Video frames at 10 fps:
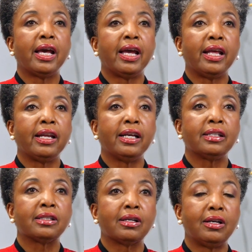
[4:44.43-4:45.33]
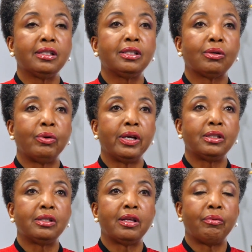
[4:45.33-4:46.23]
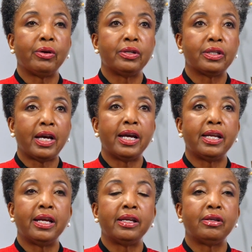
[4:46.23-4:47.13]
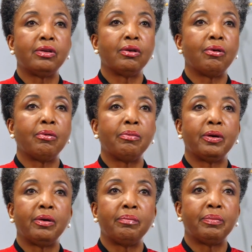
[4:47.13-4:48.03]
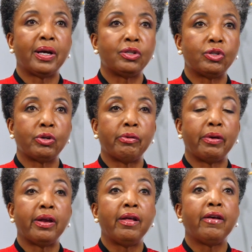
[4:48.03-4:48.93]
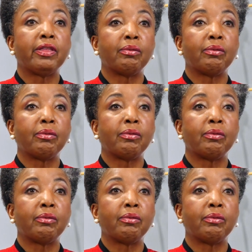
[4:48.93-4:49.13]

and as a consequence, they were indicted, you know, uh, by a jury.